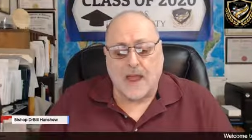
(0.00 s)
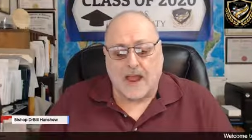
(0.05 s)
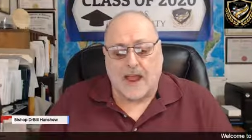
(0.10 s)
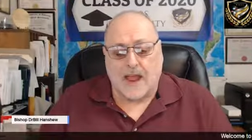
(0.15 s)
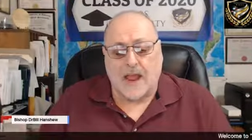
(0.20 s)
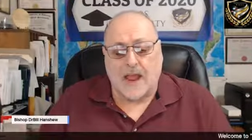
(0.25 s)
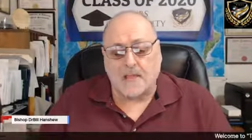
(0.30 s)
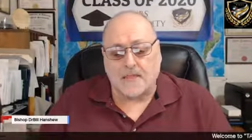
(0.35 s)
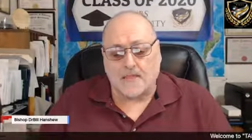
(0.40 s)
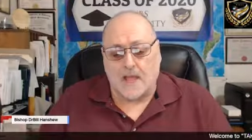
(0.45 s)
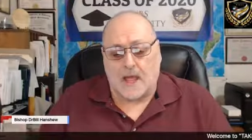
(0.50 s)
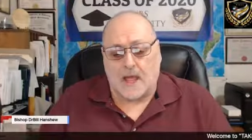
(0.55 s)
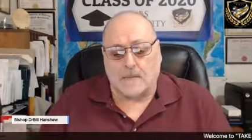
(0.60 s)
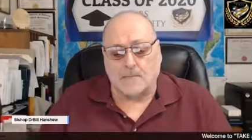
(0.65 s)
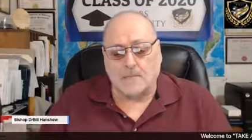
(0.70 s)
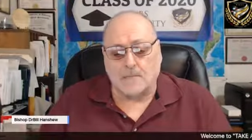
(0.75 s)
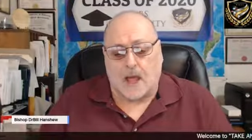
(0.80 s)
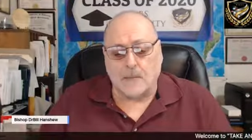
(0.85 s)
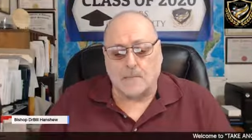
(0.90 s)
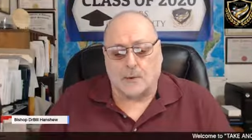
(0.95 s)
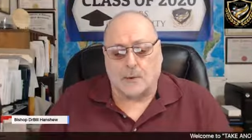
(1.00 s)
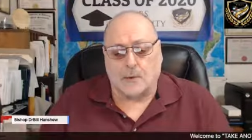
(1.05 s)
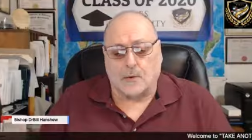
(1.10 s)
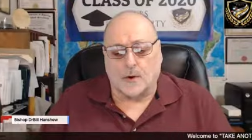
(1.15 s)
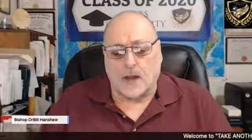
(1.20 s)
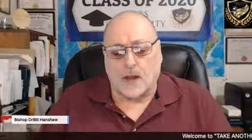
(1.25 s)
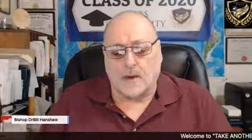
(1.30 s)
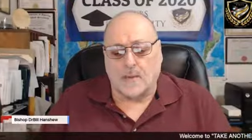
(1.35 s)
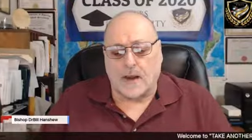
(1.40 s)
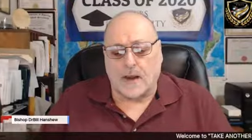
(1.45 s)
At that, I pulled
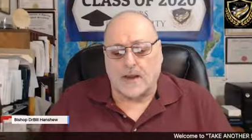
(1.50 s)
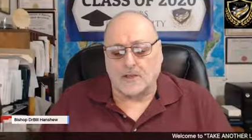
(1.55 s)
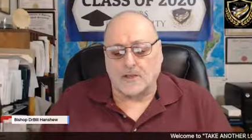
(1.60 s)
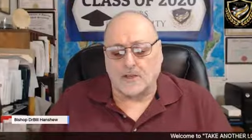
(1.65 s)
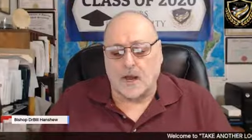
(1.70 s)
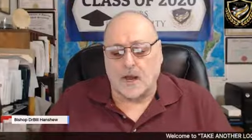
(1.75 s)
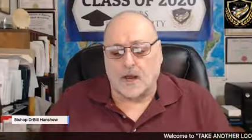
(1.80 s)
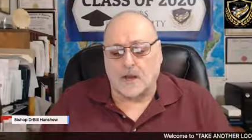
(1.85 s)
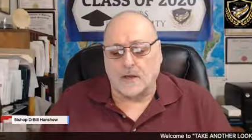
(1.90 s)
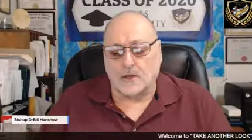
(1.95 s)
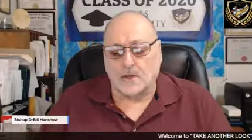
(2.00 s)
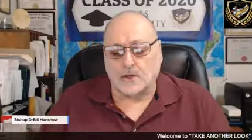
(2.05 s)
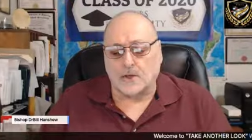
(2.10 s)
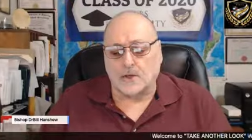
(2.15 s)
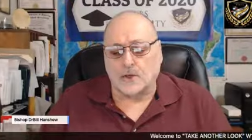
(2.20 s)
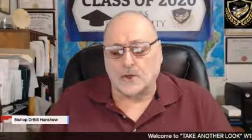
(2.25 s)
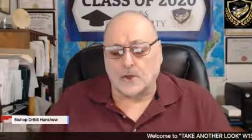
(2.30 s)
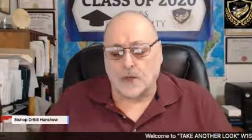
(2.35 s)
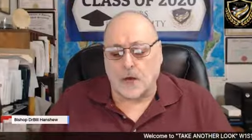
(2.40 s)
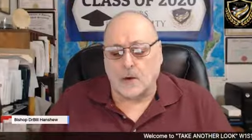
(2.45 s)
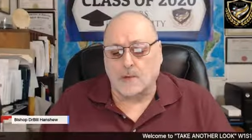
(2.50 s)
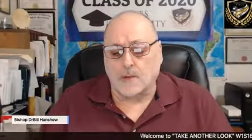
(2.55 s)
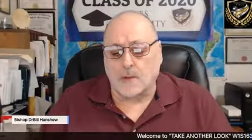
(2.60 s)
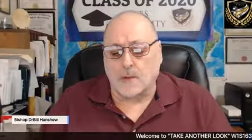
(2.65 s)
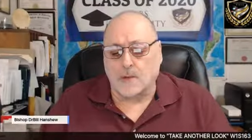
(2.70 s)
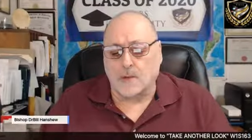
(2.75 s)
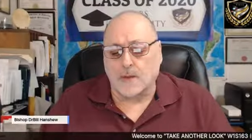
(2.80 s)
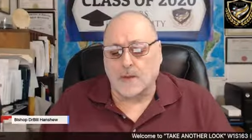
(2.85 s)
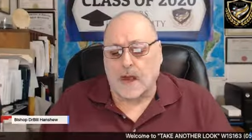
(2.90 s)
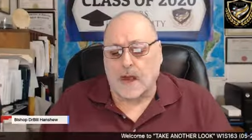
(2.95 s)
out my chalice to share with
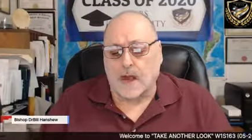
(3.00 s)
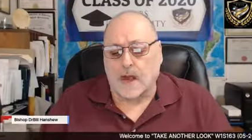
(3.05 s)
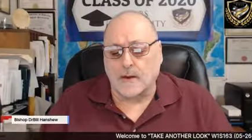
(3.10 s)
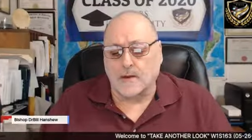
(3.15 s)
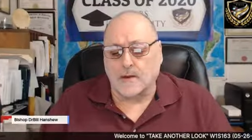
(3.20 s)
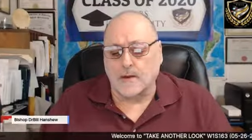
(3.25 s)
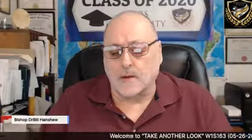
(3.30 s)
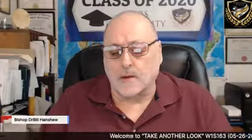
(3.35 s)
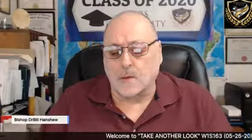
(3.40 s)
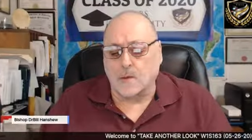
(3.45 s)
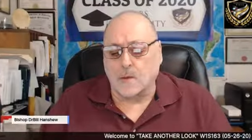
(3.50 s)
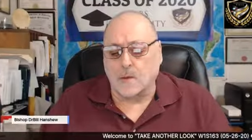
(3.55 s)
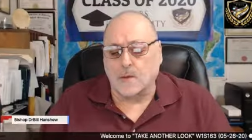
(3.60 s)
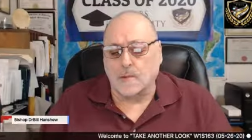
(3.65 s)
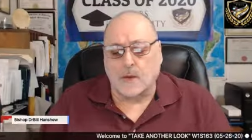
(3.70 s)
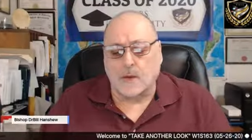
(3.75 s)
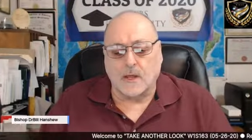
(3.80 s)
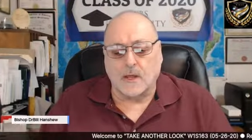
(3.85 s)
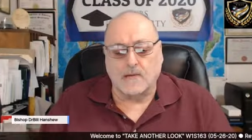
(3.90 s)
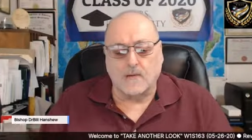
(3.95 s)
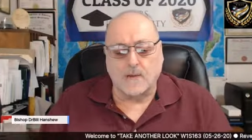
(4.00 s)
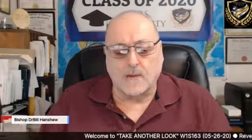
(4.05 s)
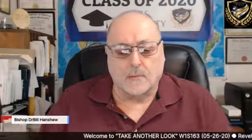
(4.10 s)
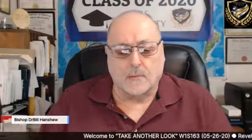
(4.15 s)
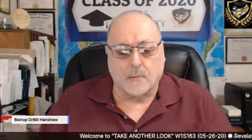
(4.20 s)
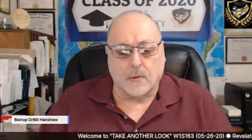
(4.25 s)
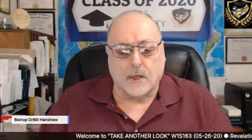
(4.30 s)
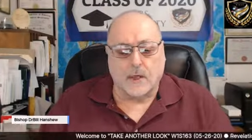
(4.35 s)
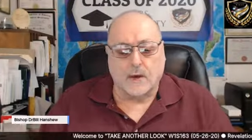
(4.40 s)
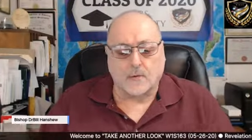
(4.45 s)
him the idea that we believe in the
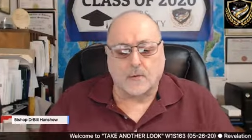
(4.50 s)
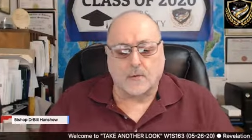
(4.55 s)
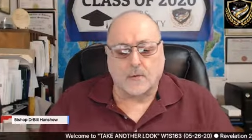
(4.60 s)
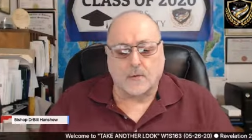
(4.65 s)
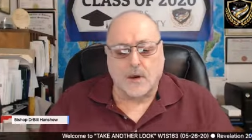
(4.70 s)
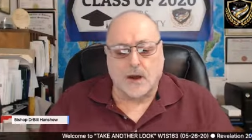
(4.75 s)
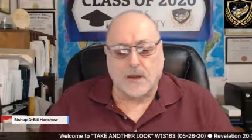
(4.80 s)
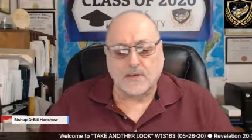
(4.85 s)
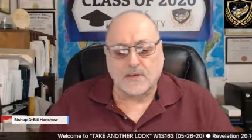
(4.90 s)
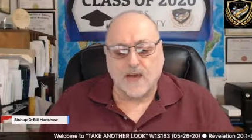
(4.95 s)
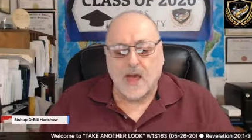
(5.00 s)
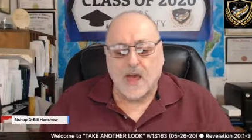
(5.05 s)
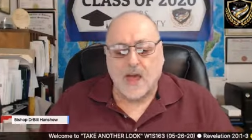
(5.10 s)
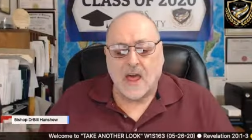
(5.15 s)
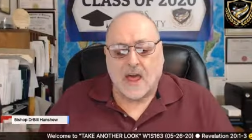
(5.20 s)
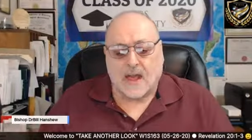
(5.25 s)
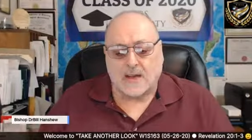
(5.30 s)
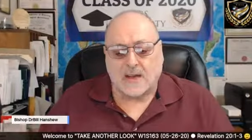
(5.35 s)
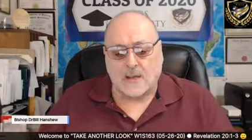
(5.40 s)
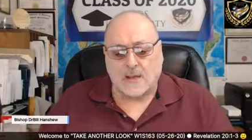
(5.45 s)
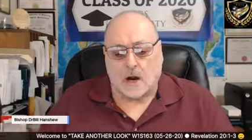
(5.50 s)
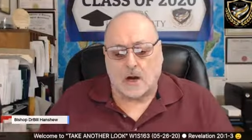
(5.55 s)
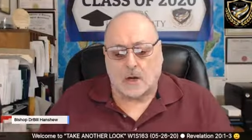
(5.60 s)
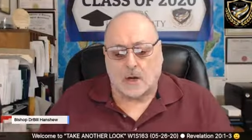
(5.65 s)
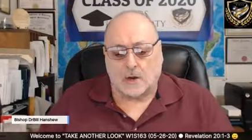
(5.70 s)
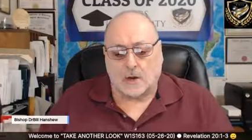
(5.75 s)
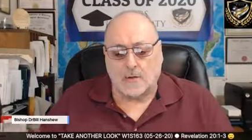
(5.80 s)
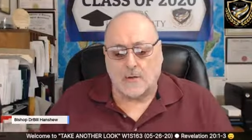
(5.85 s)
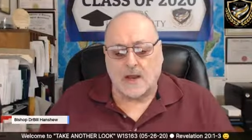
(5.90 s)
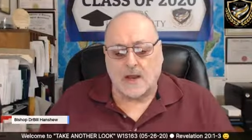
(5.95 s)
blood of Christ as our
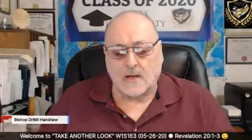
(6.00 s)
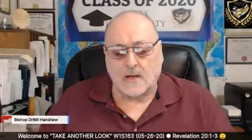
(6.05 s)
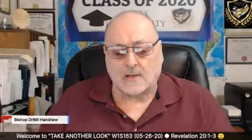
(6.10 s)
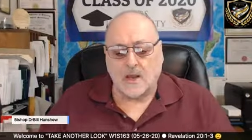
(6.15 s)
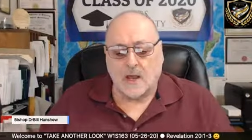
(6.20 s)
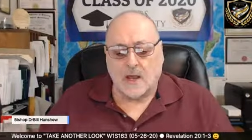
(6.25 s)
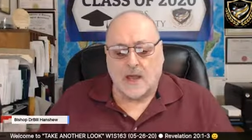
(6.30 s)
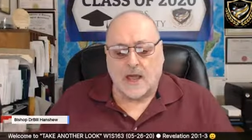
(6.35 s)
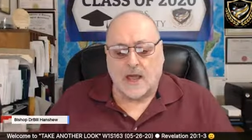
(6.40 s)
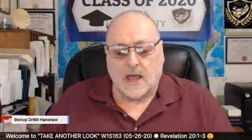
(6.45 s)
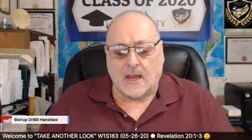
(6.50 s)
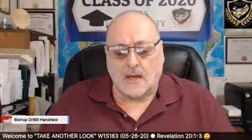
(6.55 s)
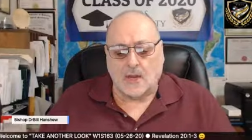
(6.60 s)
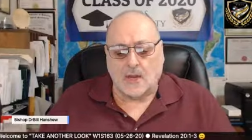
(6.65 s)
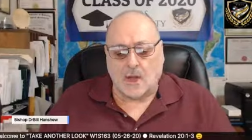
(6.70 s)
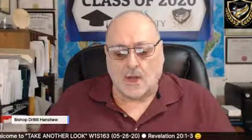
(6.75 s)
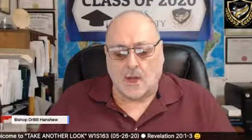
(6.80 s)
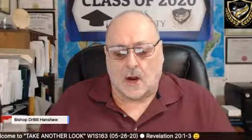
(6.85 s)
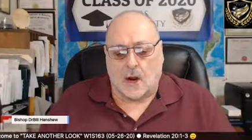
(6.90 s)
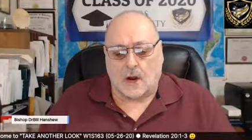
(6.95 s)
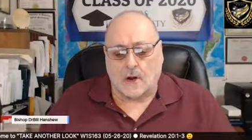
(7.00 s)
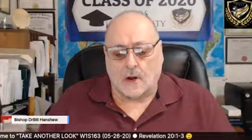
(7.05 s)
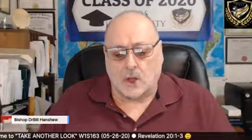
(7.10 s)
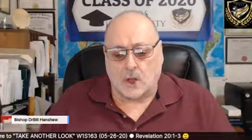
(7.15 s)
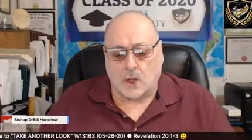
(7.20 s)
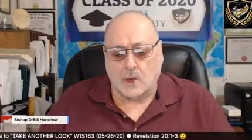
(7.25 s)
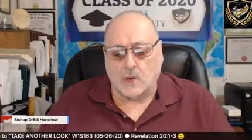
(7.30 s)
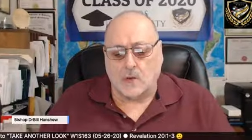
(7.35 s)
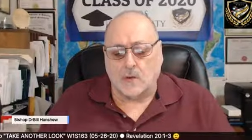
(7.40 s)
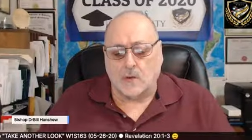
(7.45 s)
grace and our
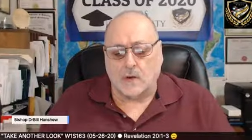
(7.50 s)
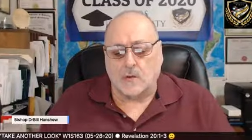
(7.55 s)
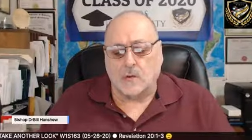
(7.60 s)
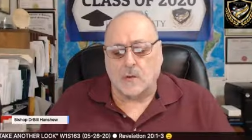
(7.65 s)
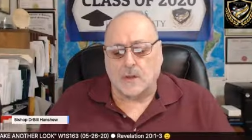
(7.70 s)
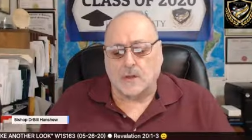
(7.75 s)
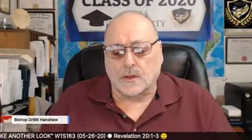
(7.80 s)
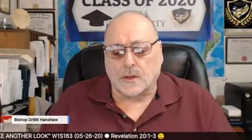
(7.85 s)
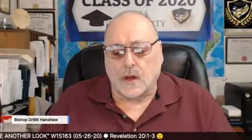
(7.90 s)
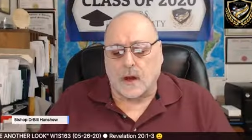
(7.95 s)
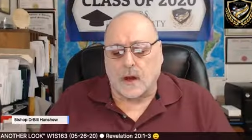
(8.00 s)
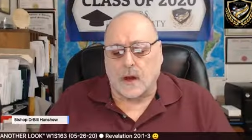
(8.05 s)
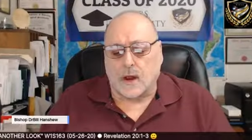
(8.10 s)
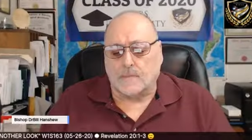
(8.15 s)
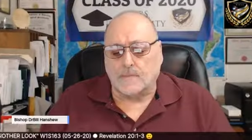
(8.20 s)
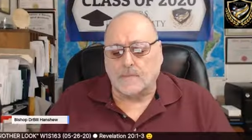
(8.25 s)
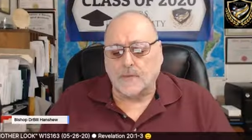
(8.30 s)
union with God.